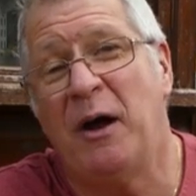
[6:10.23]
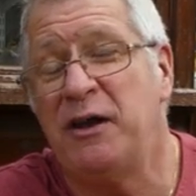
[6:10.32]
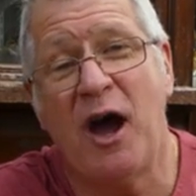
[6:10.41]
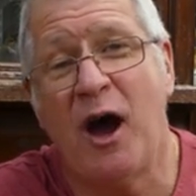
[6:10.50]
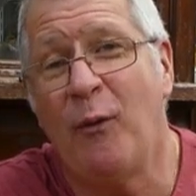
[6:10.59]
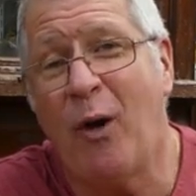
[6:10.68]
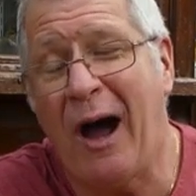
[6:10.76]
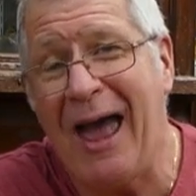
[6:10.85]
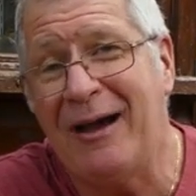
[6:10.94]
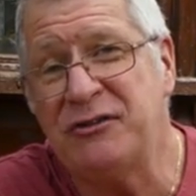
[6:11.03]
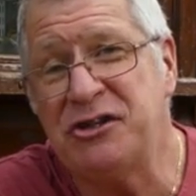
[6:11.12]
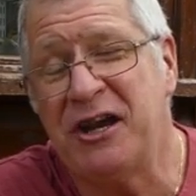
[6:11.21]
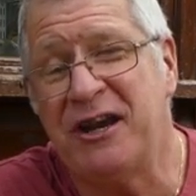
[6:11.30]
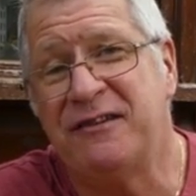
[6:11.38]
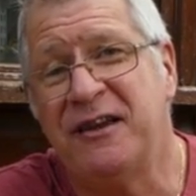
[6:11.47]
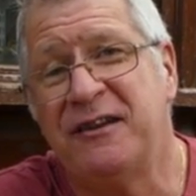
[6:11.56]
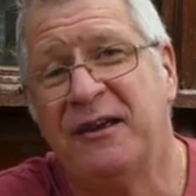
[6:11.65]
No, I haven't
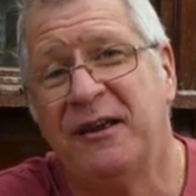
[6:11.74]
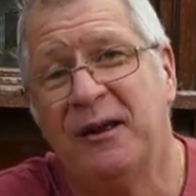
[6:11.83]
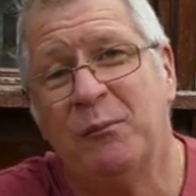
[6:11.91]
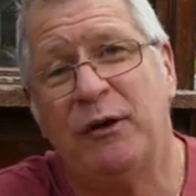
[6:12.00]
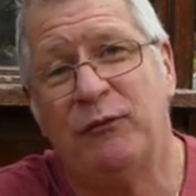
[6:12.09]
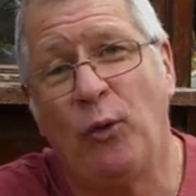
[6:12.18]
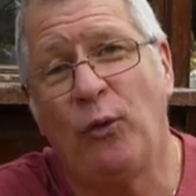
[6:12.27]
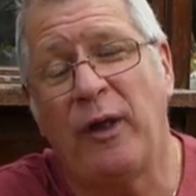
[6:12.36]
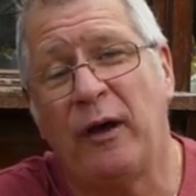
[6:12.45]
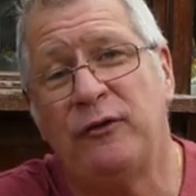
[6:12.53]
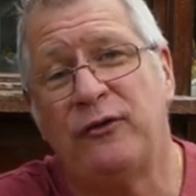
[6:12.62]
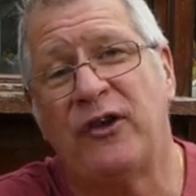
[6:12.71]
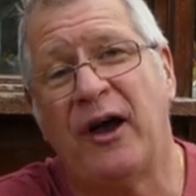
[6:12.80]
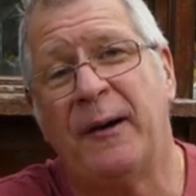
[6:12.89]
cheated, but of all those